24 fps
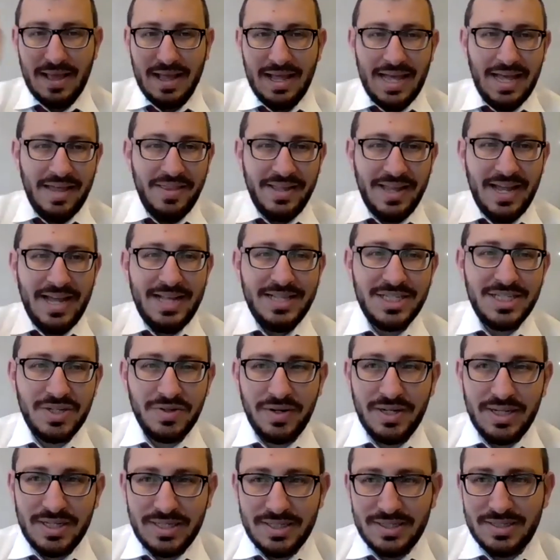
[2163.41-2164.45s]
And the
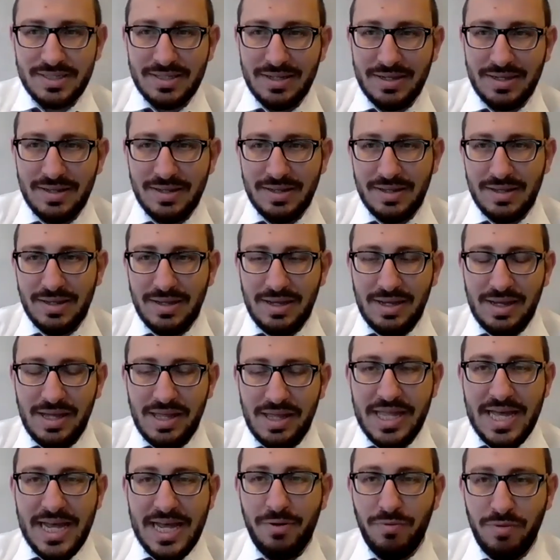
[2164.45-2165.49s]
answer is
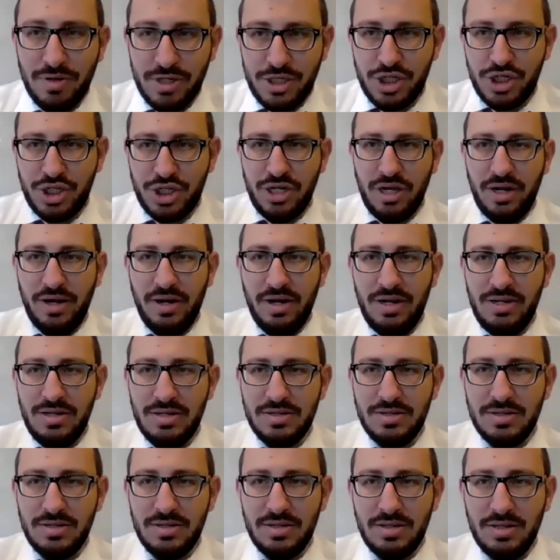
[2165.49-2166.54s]
that in Rosh Hashanah,
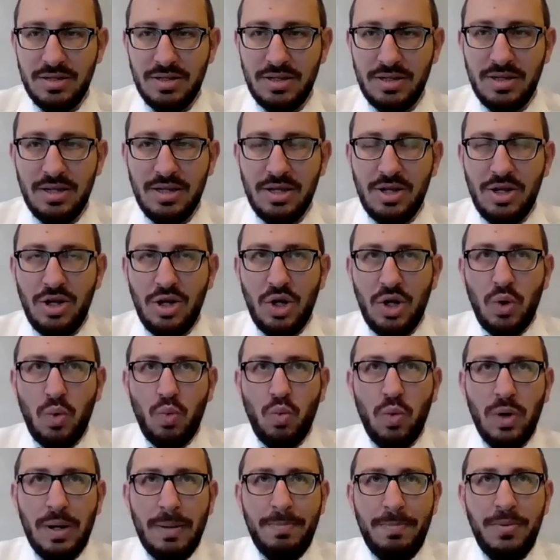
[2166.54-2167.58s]

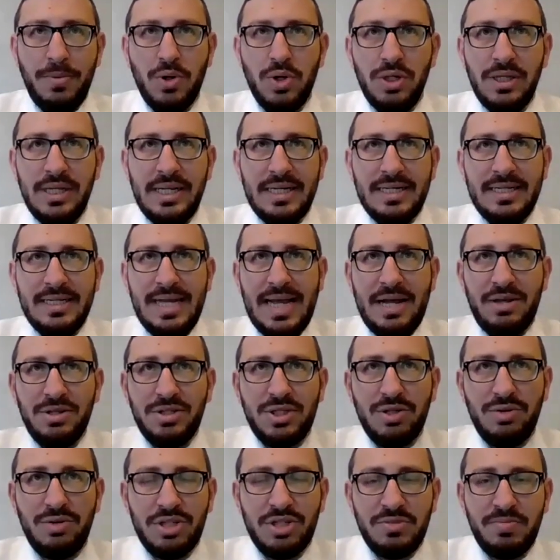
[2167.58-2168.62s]
we're pulling down,
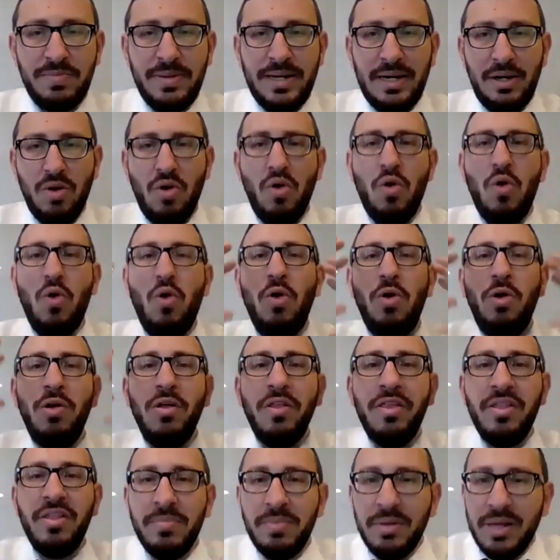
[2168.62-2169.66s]
so to speak, all
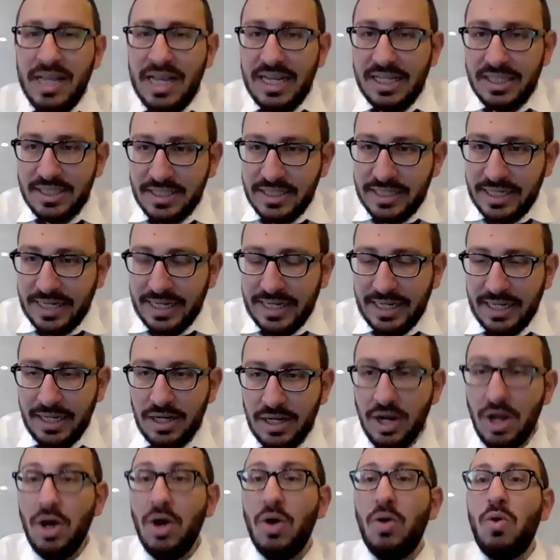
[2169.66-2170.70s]
the blessing,
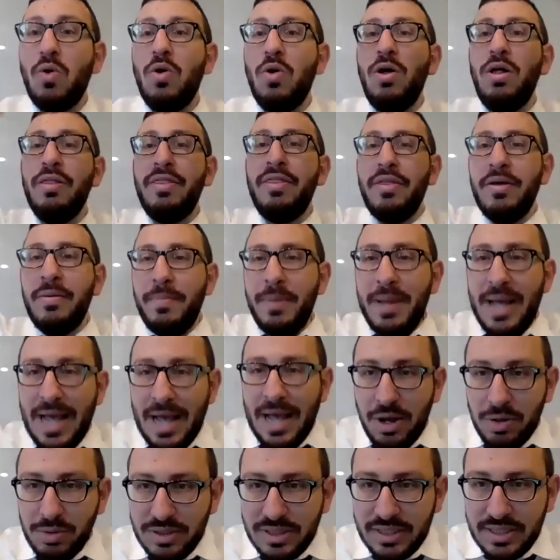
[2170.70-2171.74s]
all the
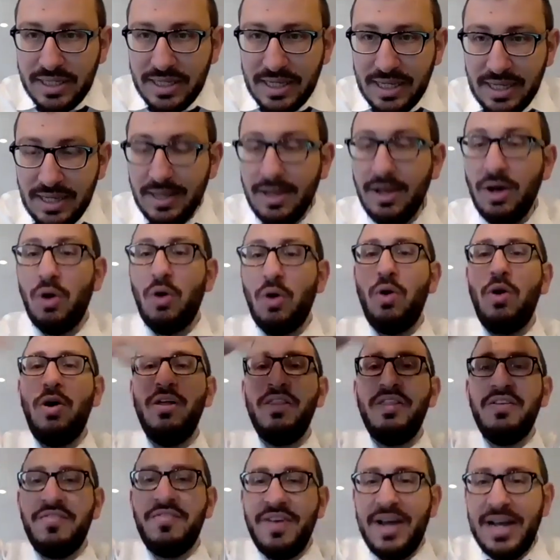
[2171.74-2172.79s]
bounty, all
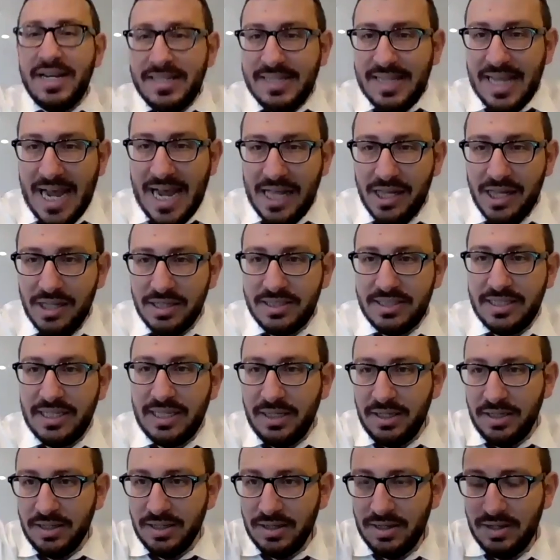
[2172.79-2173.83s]
the vitality
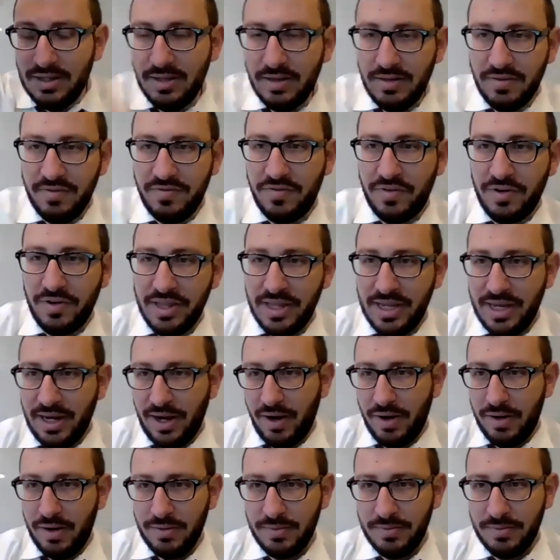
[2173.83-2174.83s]
for the year.